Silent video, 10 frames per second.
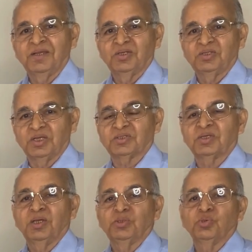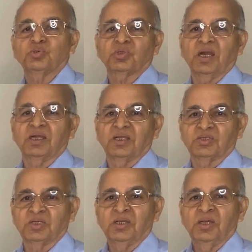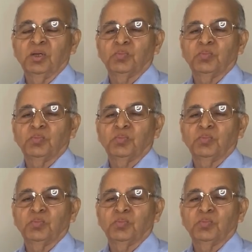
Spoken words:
Yes, you start guessing.